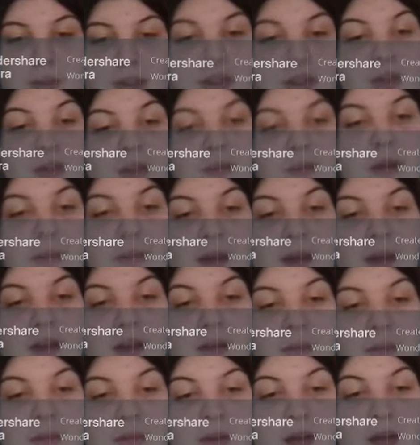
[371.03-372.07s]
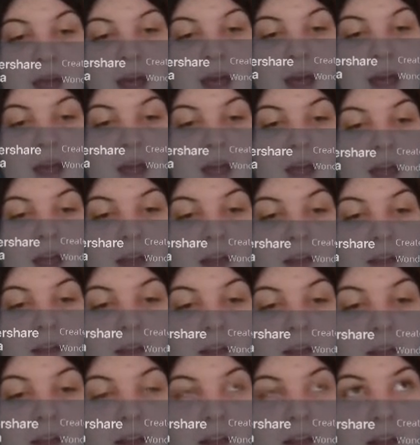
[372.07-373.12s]
be doing my makeup
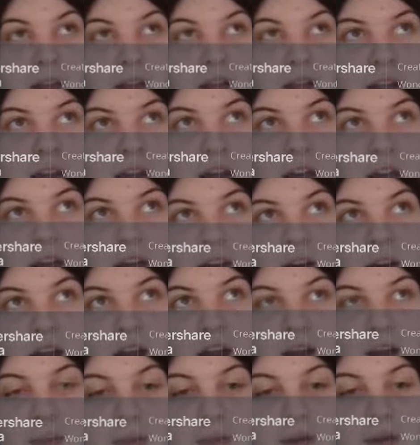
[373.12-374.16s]
and hair at a